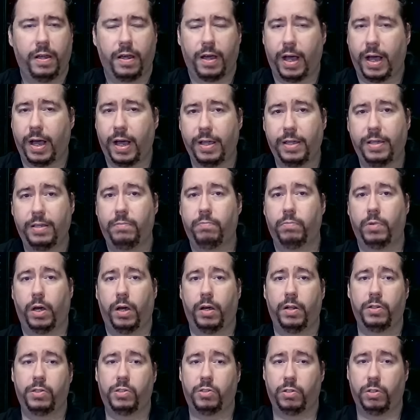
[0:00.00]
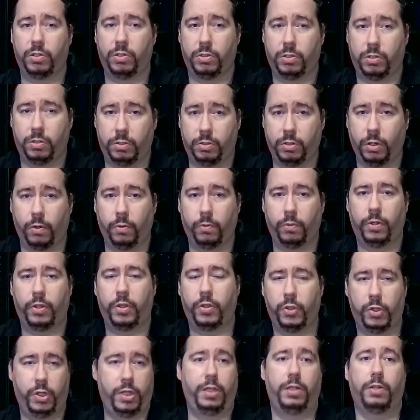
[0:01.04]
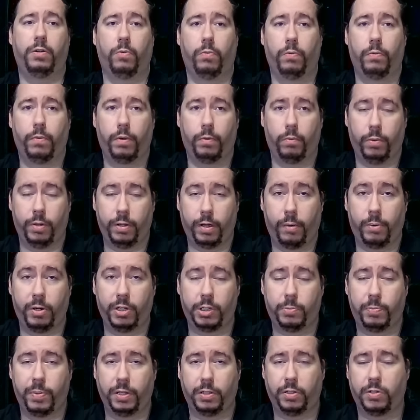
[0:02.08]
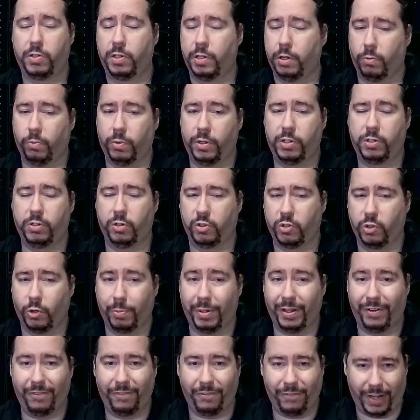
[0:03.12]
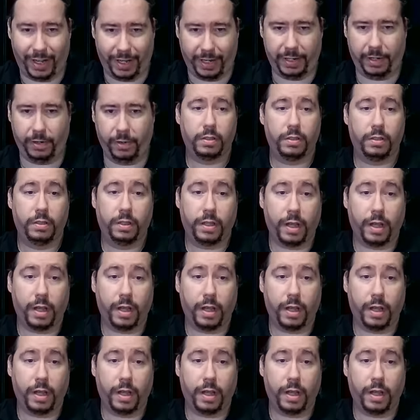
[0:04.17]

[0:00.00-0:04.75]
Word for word: I honestly don't think I would expect to see a researcher be fired.